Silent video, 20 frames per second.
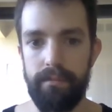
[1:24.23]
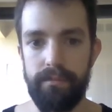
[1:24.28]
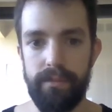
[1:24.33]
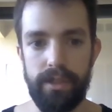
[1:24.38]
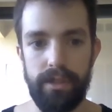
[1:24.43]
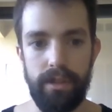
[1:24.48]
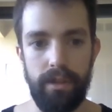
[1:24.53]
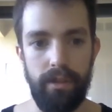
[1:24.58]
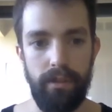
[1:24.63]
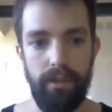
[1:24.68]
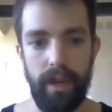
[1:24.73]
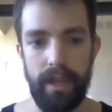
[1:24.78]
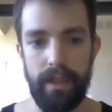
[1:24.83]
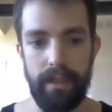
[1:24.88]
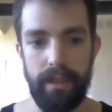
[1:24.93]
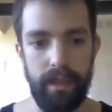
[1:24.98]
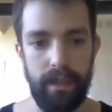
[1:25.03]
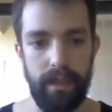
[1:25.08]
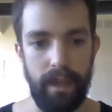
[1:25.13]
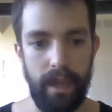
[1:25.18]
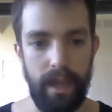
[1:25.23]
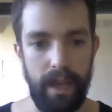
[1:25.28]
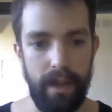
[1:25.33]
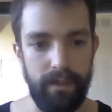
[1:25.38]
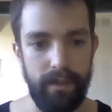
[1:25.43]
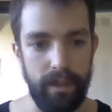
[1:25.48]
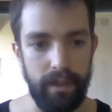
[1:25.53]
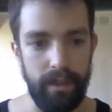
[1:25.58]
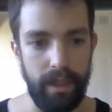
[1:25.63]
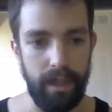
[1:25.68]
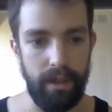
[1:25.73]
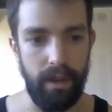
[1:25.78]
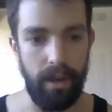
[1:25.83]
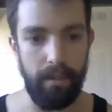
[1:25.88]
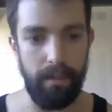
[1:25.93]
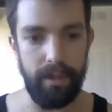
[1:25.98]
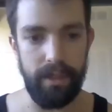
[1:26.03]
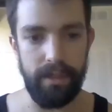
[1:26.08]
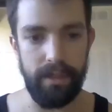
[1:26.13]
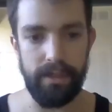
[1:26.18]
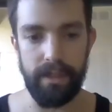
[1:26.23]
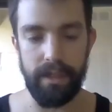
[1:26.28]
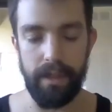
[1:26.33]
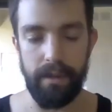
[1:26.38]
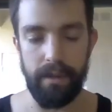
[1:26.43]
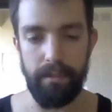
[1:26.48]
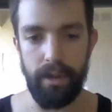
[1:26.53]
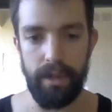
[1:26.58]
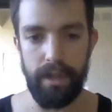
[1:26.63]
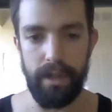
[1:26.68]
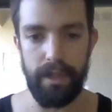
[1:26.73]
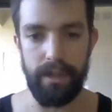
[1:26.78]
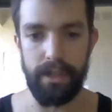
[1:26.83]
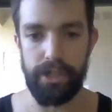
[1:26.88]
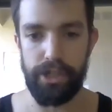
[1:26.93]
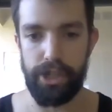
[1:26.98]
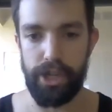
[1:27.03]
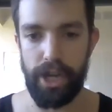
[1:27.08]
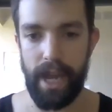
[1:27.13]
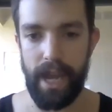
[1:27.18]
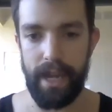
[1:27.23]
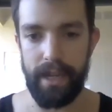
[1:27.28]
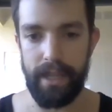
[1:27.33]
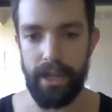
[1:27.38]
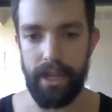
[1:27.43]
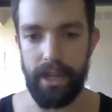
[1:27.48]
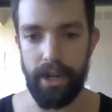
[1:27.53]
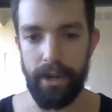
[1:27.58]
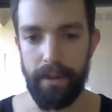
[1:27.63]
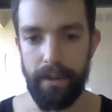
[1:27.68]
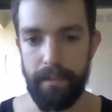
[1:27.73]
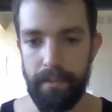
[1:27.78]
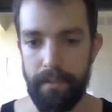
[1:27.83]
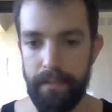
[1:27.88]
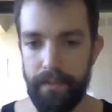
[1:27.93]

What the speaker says: So I think I have the link copied, so I'm going to put it in the chat here.